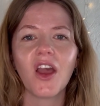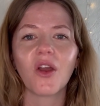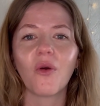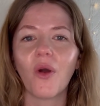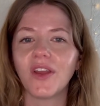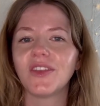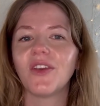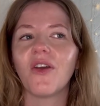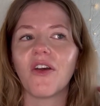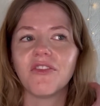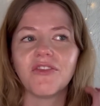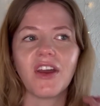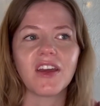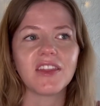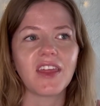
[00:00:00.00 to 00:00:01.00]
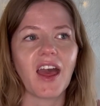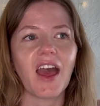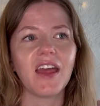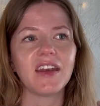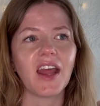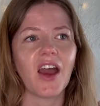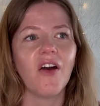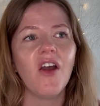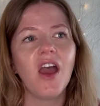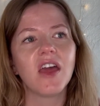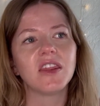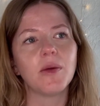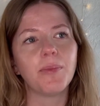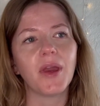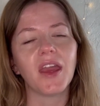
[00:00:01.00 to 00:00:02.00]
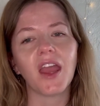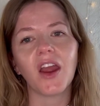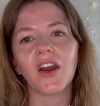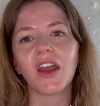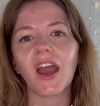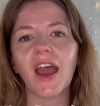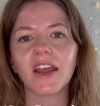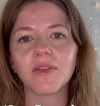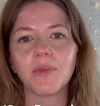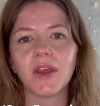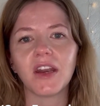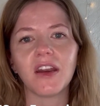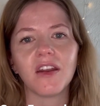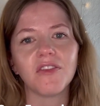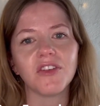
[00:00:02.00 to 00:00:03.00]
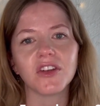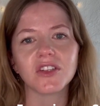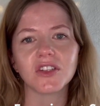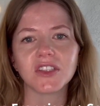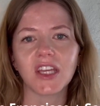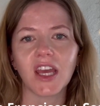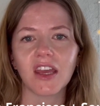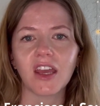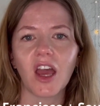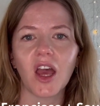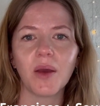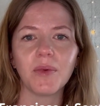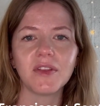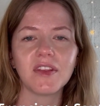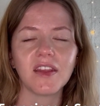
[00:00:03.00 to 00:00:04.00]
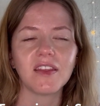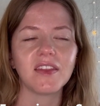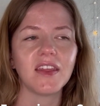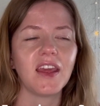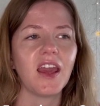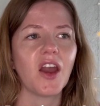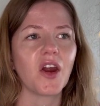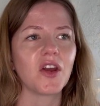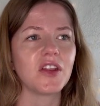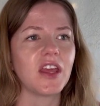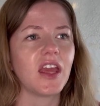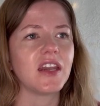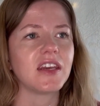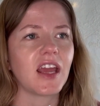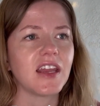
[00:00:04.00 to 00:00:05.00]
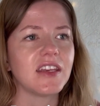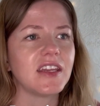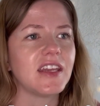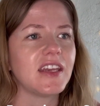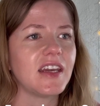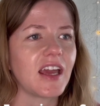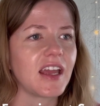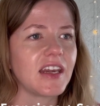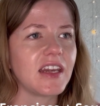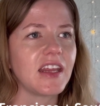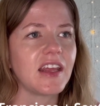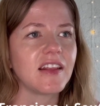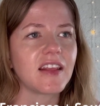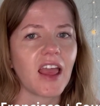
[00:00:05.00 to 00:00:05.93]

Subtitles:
going to affect that. Now, the Bay Area has been an official tech hub since the early 1990s,